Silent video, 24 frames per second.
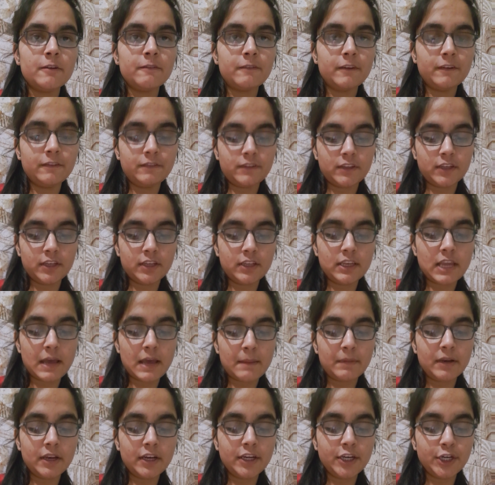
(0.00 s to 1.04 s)
Fifth,
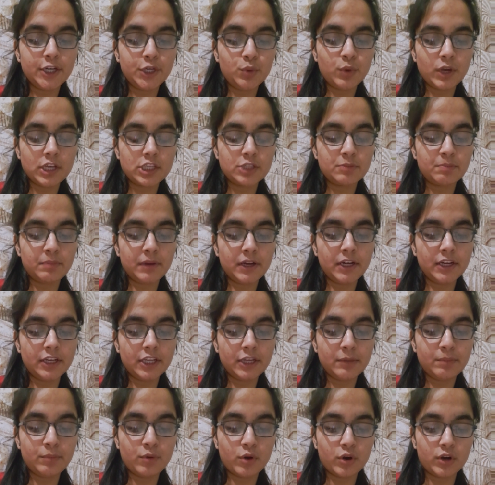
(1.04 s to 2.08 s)
inability to explain
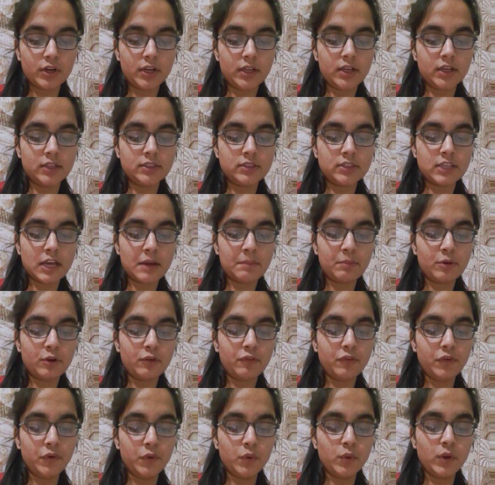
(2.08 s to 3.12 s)
de Broglie concept of
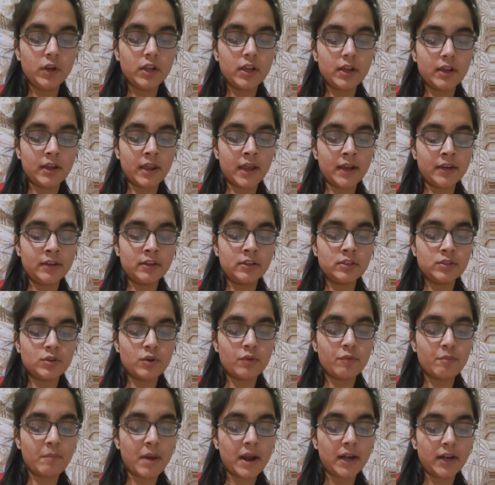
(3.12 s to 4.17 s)
dual characters
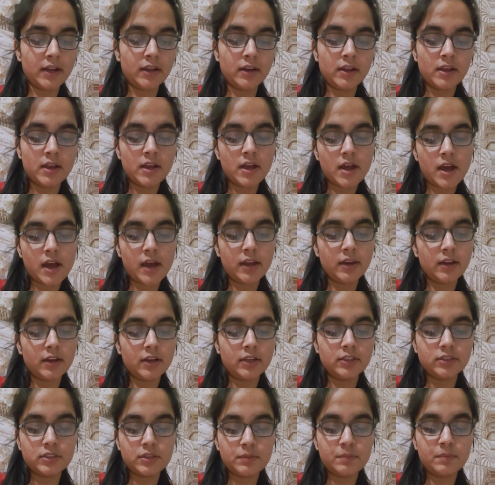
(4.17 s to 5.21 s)
of matter and
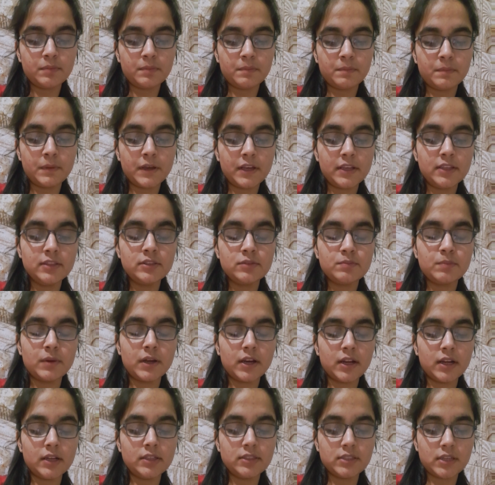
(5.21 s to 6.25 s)

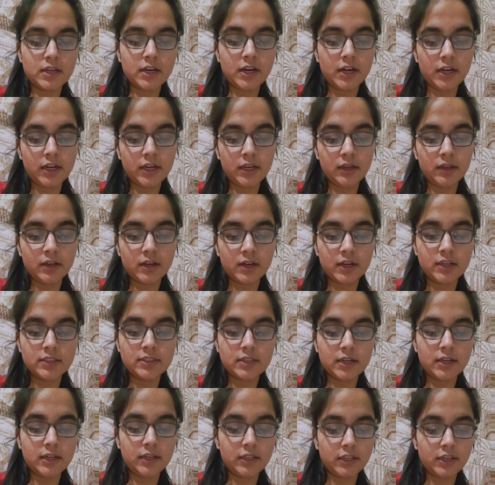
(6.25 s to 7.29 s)
Heisenberg's uncertainty
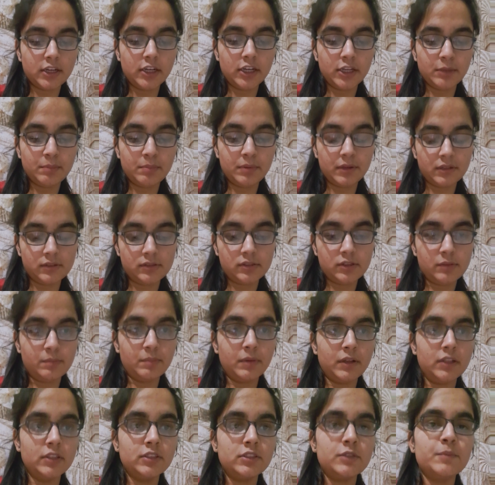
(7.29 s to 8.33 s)

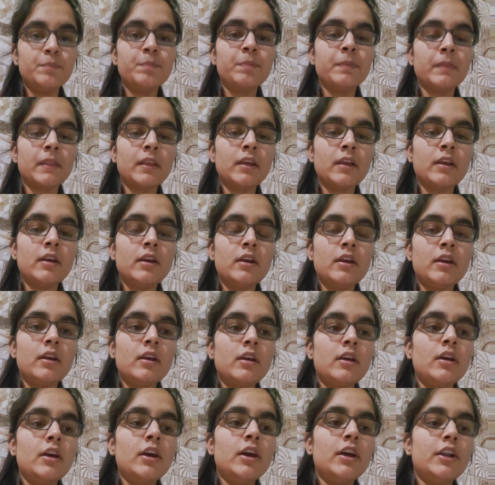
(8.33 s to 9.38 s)
principles.
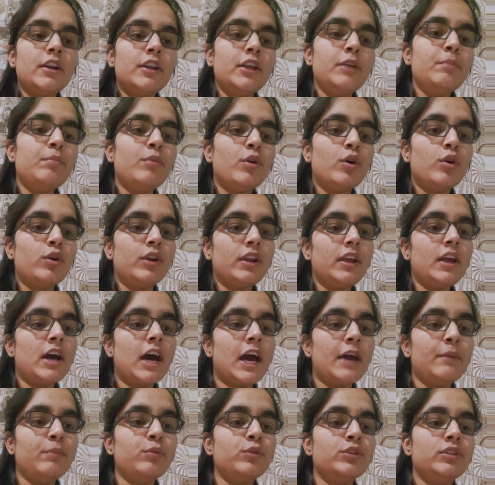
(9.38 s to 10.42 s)
De Broglie
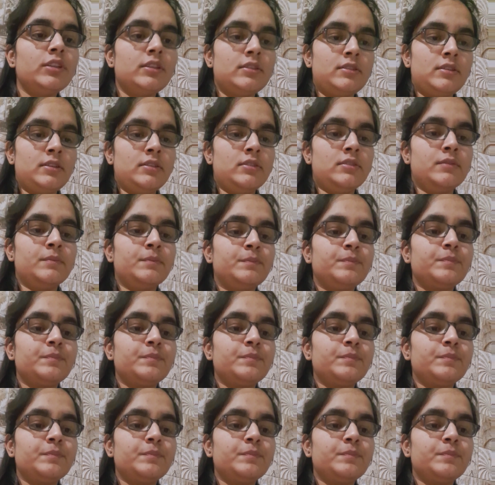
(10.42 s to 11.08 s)
hypothesis.